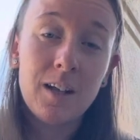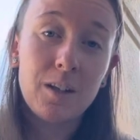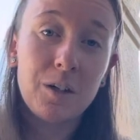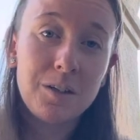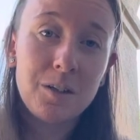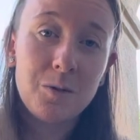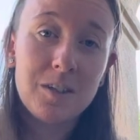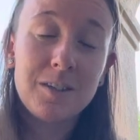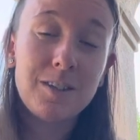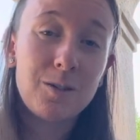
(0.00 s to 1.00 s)
The good news
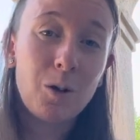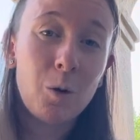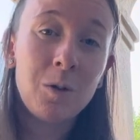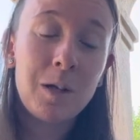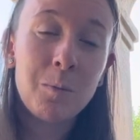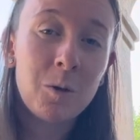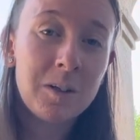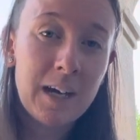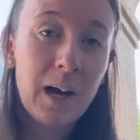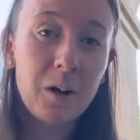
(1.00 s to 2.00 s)
is there's only more
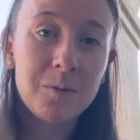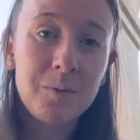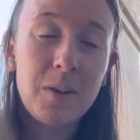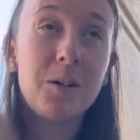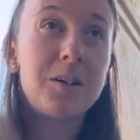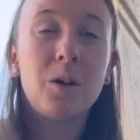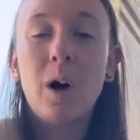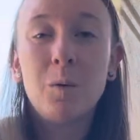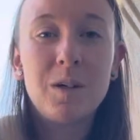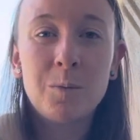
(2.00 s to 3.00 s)
now. There is
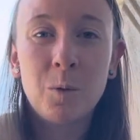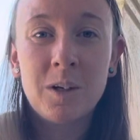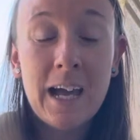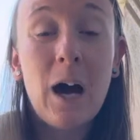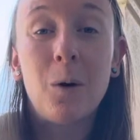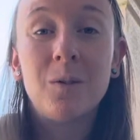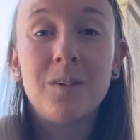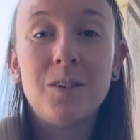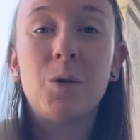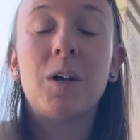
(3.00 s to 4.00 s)
always more now.
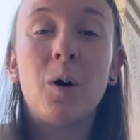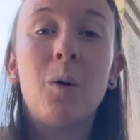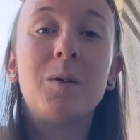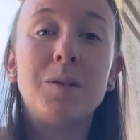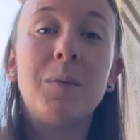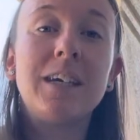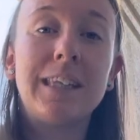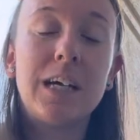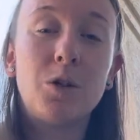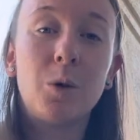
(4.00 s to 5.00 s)
You can always make
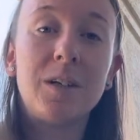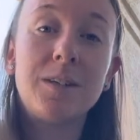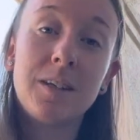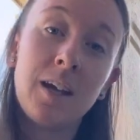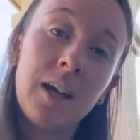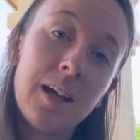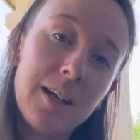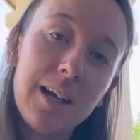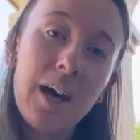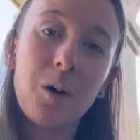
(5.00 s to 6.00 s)
that choice
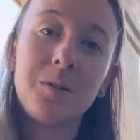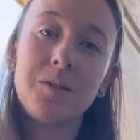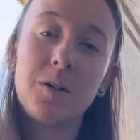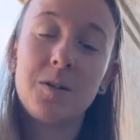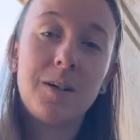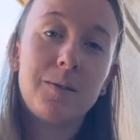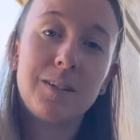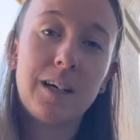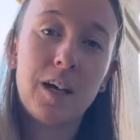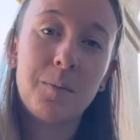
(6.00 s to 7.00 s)
now. There's never a
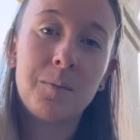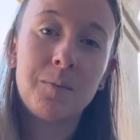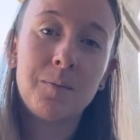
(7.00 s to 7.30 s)
time